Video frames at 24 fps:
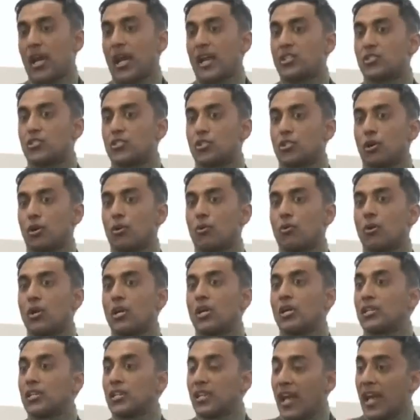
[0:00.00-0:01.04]
And so,
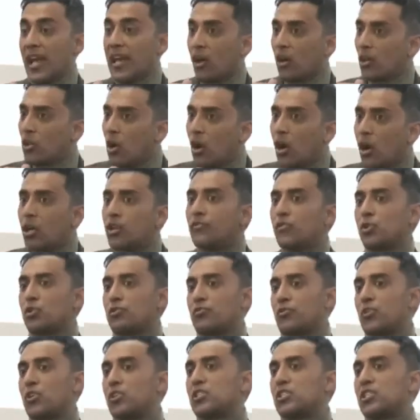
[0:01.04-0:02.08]
and a lot of
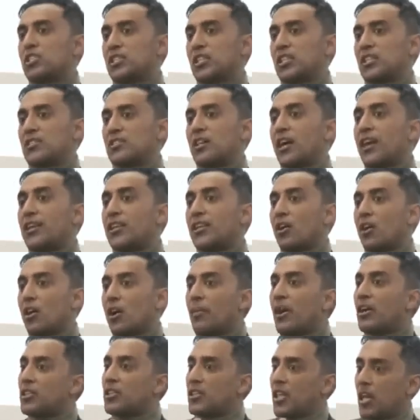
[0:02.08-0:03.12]
those verses that they cite are
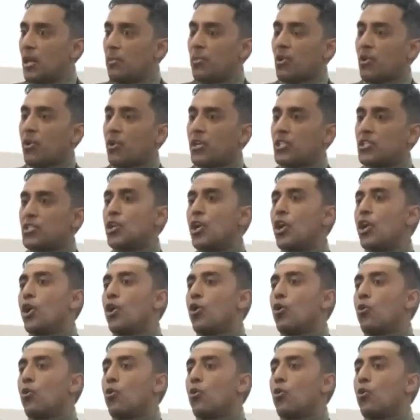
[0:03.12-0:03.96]
about the hypocrites